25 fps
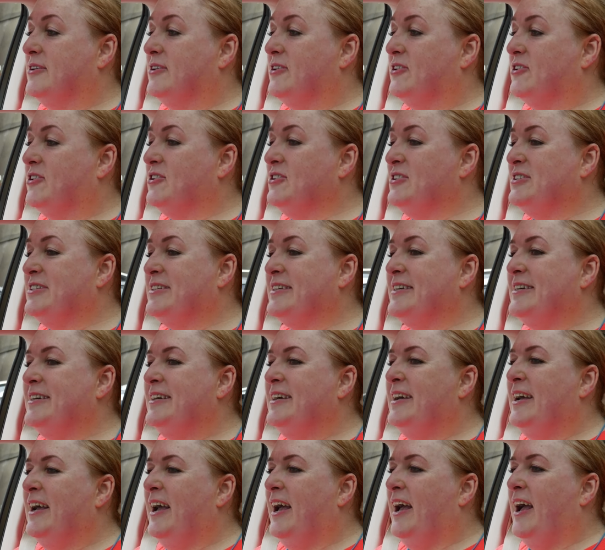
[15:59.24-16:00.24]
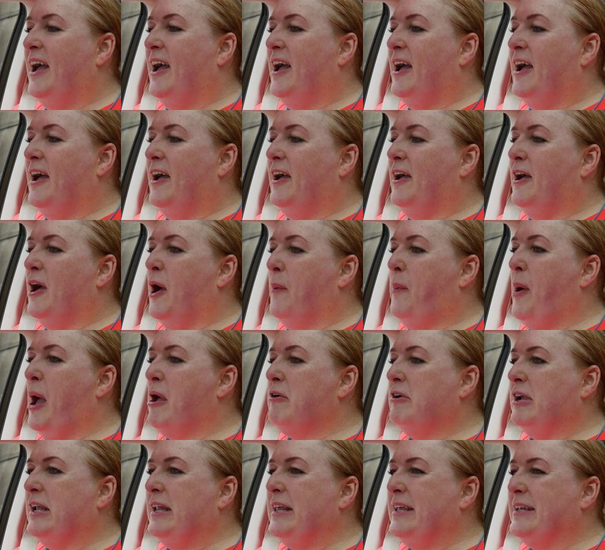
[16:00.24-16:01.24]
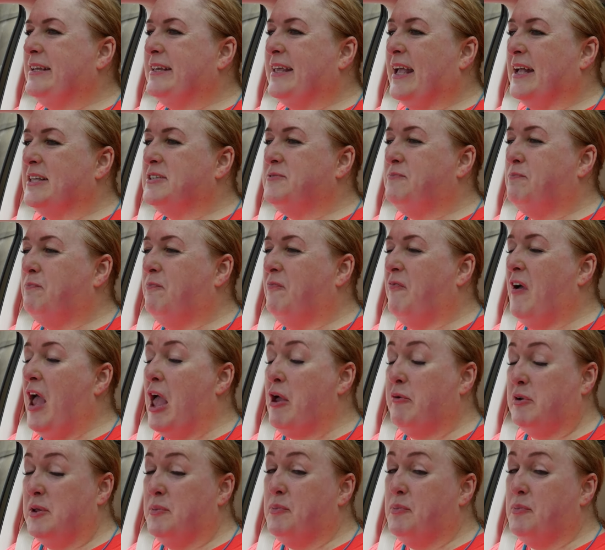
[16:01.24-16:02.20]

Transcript: Because apparently it gets very